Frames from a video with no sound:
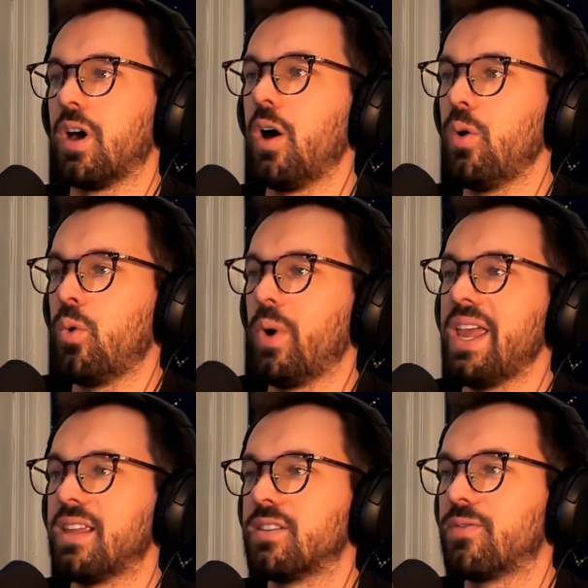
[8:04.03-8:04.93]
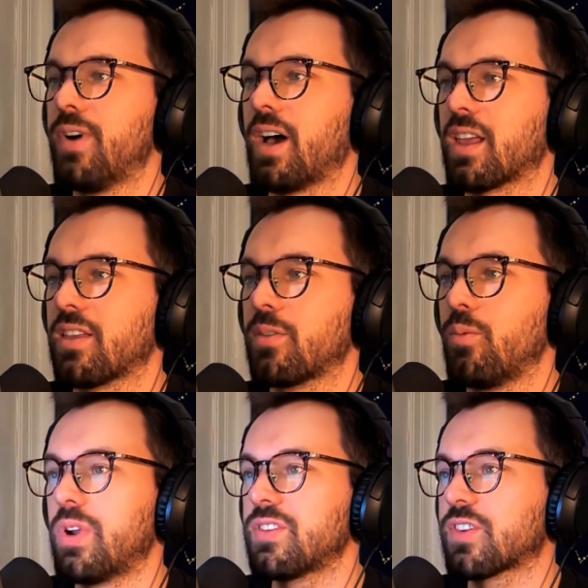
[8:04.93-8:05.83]
Oh wait, fuck.
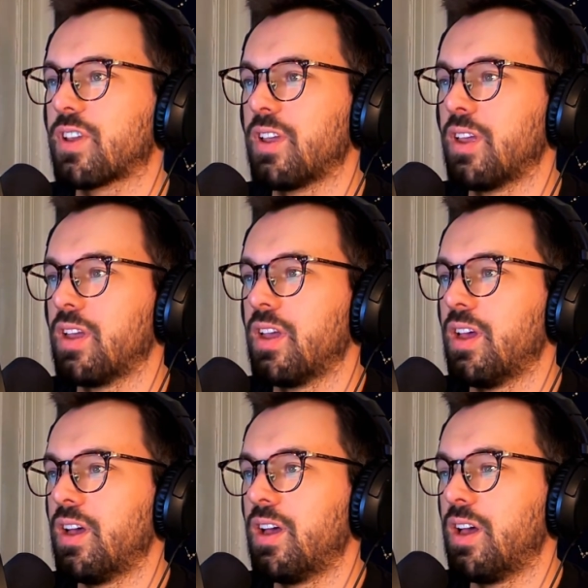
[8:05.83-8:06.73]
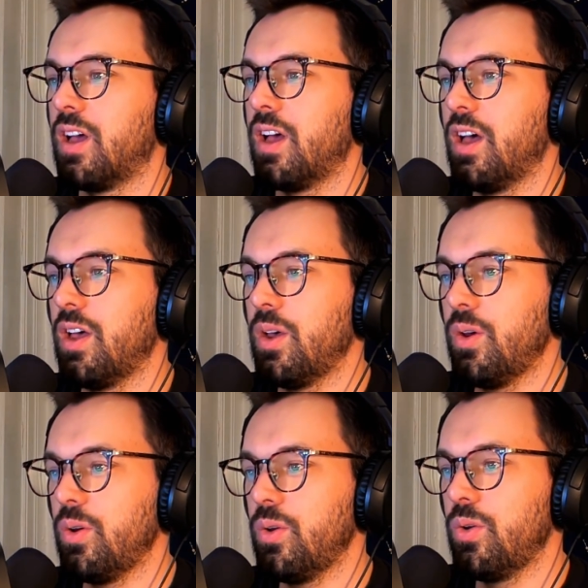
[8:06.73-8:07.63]
What is?
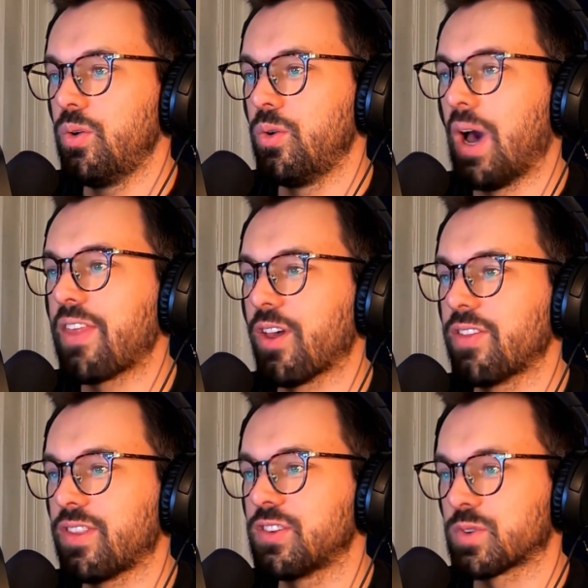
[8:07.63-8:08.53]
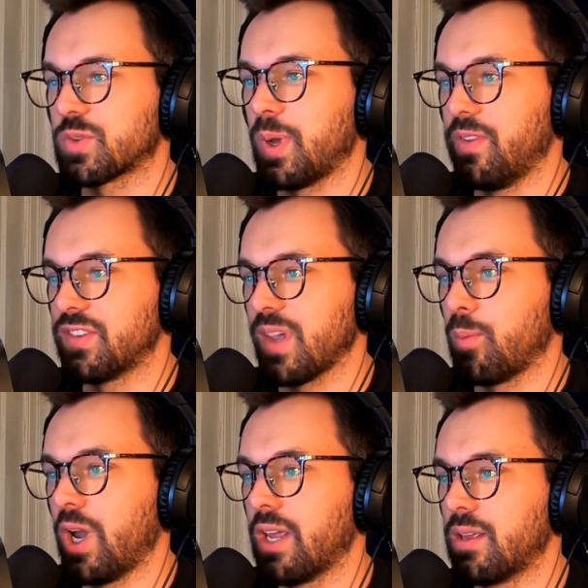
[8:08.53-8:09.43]
Oh, I thought these were spelled the same way.